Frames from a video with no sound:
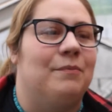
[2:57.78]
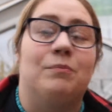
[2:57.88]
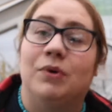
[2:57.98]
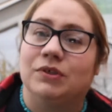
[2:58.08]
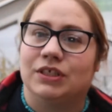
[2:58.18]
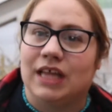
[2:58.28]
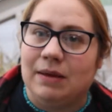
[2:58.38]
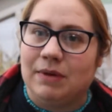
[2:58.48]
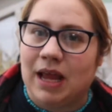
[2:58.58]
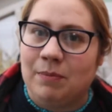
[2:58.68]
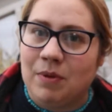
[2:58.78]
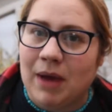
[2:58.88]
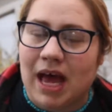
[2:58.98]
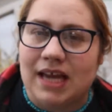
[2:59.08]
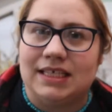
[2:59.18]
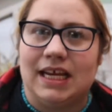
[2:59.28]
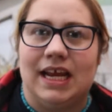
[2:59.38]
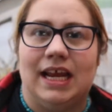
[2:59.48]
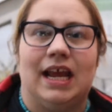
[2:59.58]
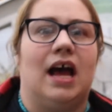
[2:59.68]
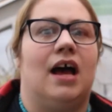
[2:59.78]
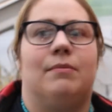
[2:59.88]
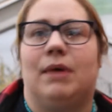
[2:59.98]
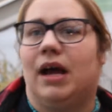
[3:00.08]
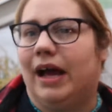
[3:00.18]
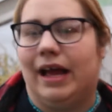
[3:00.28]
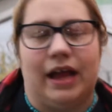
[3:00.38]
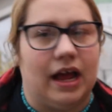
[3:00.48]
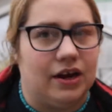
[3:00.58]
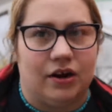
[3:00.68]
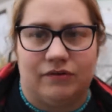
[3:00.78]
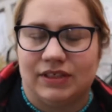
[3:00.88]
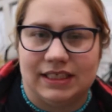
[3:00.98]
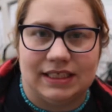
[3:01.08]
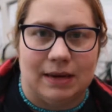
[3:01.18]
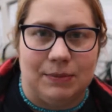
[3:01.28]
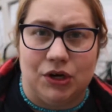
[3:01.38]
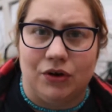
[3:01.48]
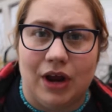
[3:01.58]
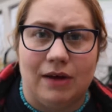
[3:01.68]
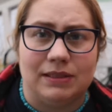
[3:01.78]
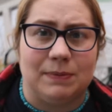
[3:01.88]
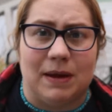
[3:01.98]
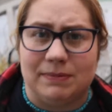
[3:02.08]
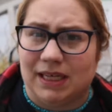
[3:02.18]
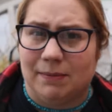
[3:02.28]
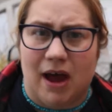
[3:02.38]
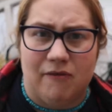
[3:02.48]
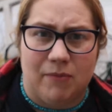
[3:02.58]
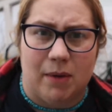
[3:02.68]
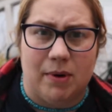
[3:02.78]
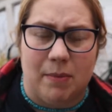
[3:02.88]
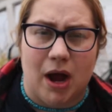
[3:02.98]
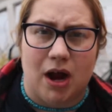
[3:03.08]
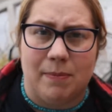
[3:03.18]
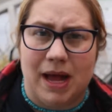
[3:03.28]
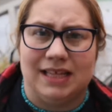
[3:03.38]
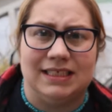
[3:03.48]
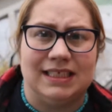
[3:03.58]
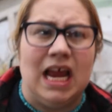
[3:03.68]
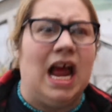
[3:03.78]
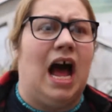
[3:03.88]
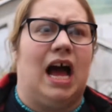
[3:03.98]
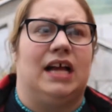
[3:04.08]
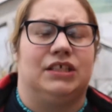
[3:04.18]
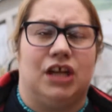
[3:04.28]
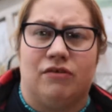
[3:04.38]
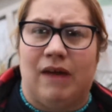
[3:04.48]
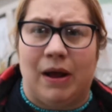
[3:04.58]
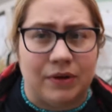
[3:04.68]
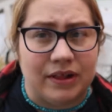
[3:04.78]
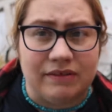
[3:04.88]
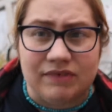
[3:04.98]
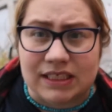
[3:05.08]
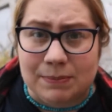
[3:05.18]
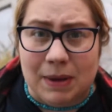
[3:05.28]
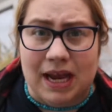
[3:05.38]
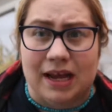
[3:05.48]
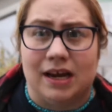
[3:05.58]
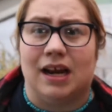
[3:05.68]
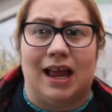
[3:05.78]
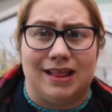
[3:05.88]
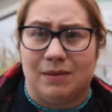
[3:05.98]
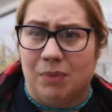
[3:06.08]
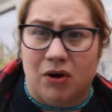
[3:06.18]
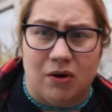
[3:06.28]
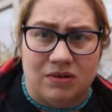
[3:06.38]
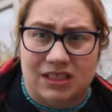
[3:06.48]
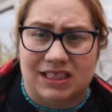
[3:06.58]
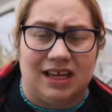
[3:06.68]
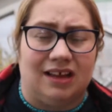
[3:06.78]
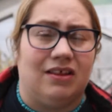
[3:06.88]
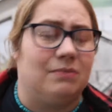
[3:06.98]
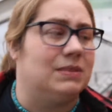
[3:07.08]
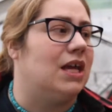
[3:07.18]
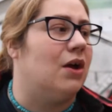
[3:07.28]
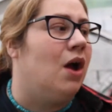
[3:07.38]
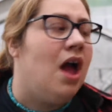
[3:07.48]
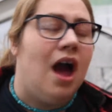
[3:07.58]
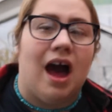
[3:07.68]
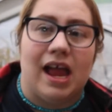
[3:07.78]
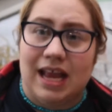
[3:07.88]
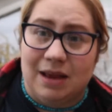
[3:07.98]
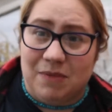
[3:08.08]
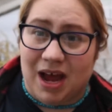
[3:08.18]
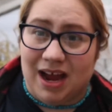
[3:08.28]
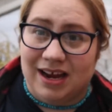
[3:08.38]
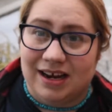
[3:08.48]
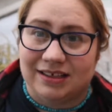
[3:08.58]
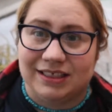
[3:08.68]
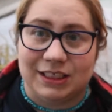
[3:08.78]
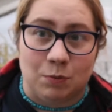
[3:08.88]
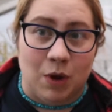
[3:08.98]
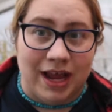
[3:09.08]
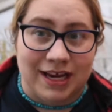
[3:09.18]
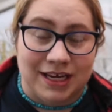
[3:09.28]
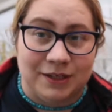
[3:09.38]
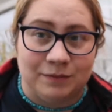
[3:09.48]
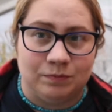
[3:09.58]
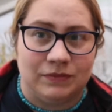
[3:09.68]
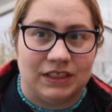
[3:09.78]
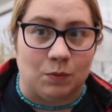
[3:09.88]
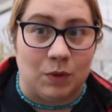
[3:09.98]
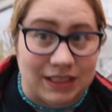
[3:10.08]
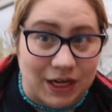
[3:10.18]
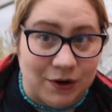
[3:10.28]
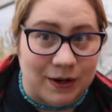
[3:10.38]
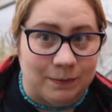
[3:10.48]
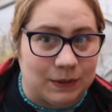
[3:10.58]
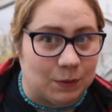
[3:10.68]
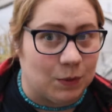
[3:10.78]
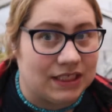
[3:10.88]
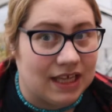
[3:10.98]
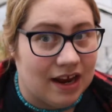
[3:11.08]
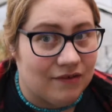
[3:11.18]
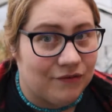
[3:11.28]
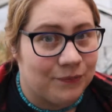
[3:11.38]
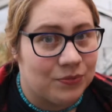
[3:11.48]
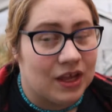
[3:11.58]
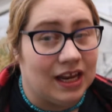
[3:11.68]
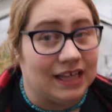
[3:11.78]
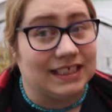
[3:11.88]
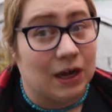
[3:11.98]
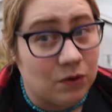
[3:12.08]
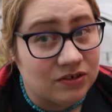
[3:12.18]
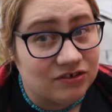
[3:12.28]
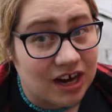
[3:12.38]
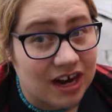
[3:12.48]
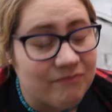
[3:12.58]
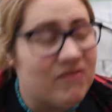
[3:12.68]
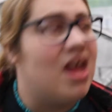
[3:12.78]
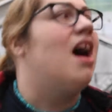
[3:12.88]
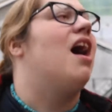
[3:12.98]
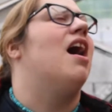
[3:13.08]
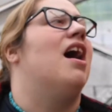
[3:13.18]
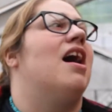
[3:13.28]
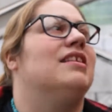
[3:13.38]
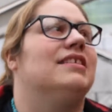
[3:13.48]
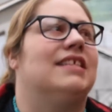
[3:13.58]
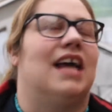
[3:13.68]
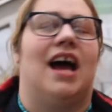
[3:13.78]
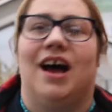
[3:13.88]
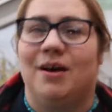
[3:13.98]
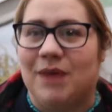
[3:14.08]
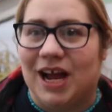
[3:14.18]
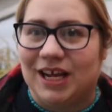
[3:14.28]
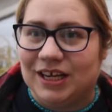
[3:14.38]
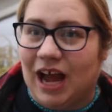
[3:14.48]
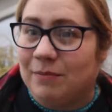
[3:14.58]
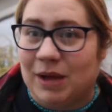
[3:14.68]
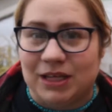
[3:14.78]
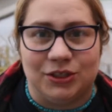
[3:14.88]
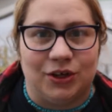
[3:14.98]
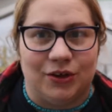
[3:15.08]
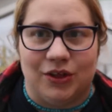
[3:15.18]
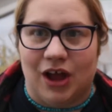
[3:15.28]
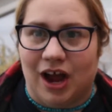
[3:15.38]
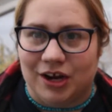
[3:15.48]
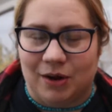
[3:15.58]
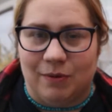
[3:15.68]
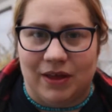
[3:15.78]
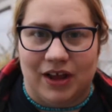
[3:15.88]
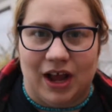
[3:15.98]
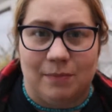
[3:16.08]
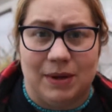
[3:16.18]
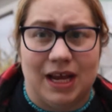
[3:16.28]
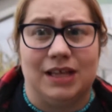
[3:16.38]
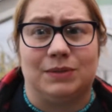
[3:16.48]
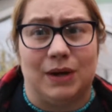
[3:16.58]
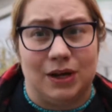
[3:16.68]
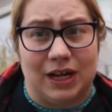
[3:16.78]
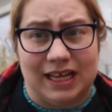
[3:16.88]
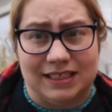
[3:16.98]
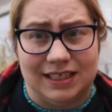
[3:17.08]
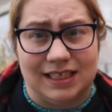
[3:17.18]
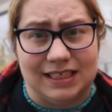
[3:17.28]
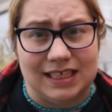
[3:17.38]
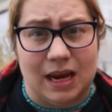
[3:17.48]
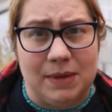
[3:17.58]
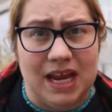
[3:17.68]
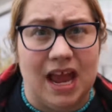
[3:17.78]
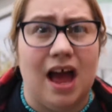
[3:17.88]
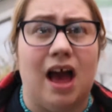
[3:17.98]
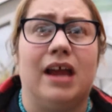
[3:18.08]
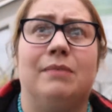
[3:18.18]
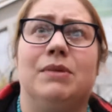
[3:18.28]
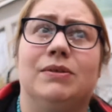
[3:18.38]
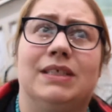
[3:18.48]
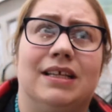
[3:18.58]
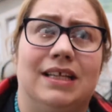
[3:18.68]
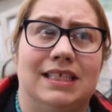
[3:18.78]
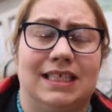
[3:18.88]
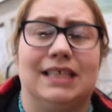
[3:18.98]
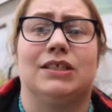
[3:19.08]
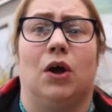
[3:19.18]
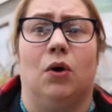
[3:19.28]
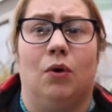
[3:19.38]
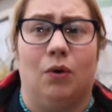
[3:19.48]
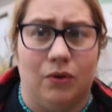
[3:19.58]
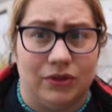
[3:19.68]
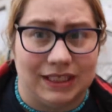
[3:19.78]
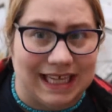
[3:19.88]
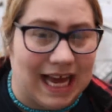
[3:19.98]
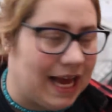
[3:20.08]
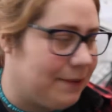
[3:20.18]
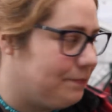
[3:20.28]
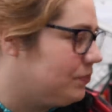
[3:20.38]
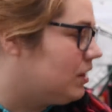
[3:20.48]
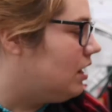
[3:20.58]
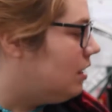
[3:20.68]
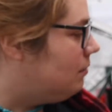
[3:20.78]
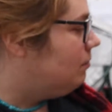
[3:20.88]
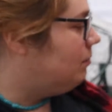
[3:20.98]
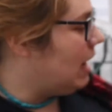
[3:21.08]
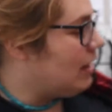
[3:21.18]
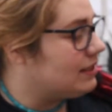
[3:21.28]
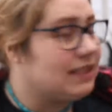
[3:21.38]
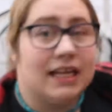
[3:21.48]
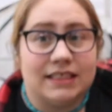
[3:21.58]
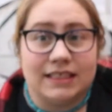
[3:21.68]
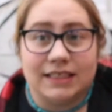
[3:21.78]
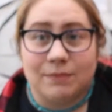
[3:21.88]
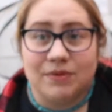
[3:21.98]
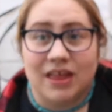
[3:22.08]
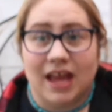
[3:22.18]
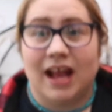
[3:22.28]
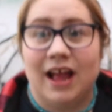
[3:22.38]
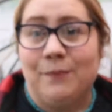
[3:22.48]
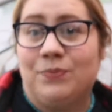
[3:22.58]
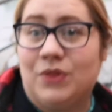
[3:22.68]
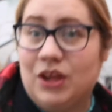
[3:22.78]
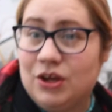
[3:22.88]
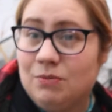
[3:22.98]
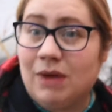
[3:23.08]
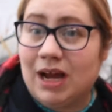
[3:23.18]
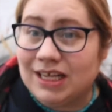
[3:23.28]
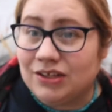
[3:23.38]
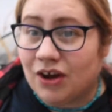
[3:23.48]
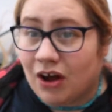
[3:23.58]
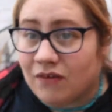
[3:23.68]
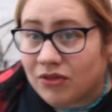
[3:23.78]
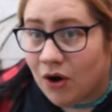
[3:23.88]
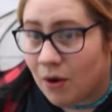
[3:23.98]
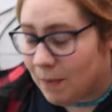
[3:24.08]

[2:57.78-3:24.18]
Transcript: But just keep them handy. I don't know if it's the same in house, but every time I have permanent marker pens, I turn around and they've disappeared, like the borrowers steal them. So I keep mine somewhere hidden, somewhere secret, somewhere safe, like Sauron's ring, and I make sure that I know where they are, because when it gets to this time of year, I am using these things all the time. Now let's get into something that you might not have thought